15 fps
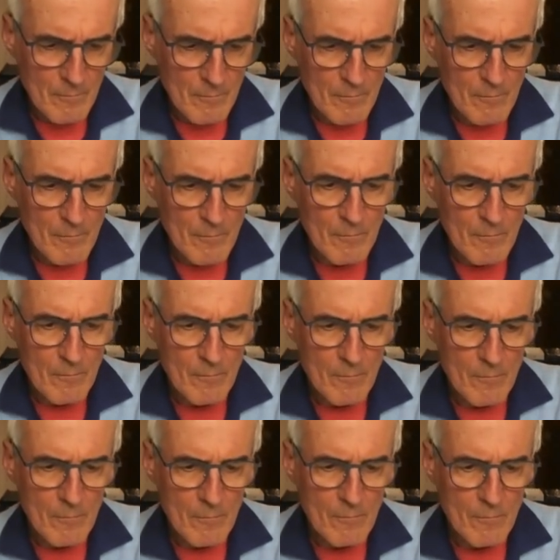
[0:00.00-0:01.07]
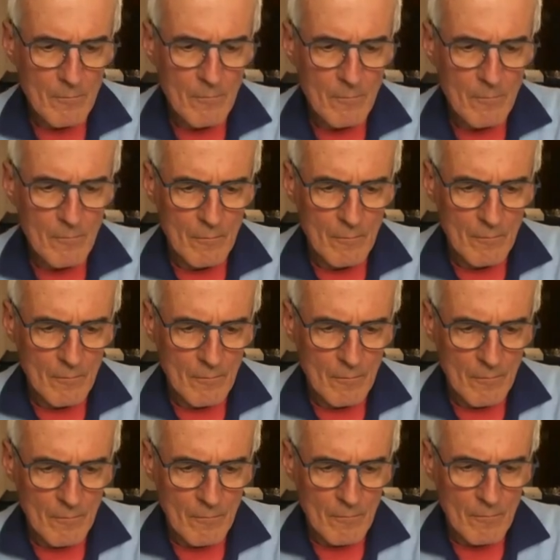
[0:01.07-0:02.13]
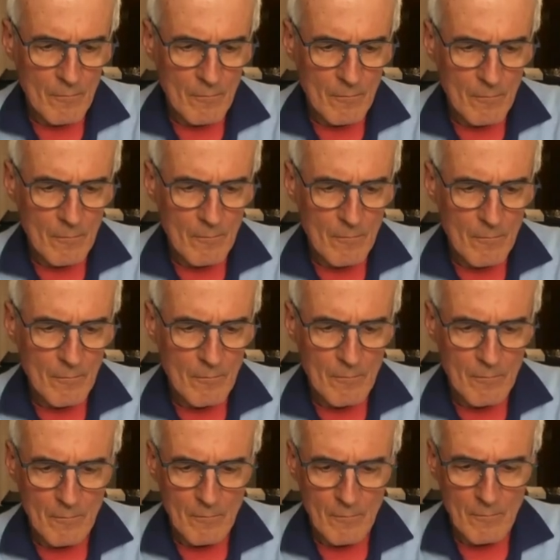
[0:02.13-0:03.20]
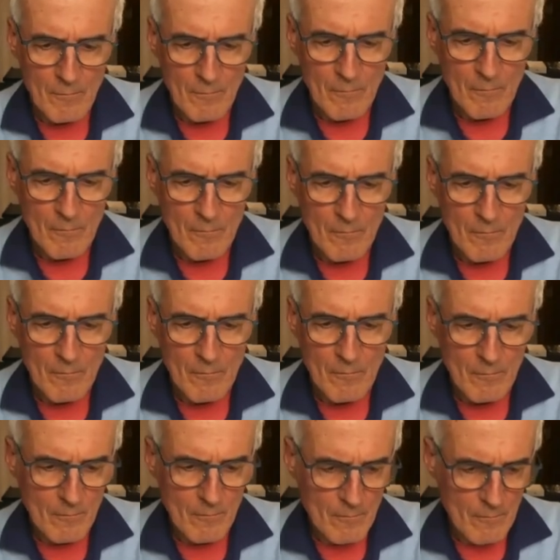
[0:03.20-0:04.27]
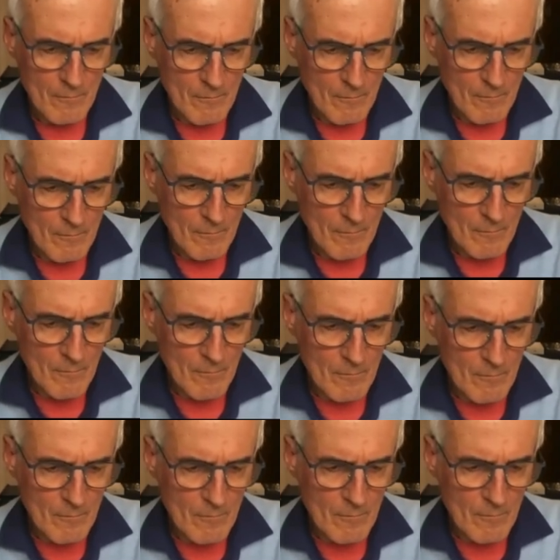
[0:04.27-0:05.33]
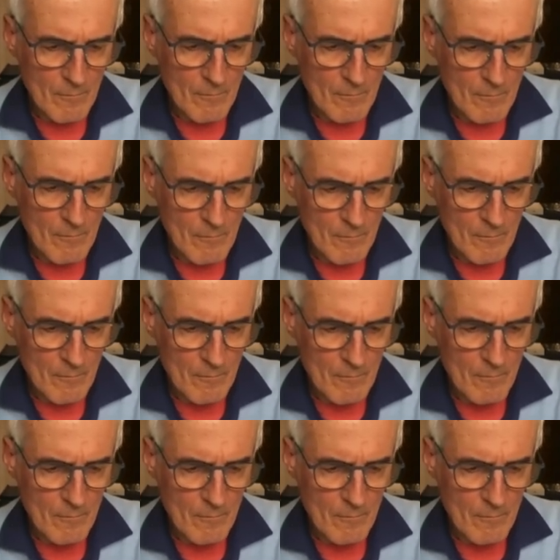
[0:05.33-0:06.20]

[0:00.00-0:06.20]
(silent)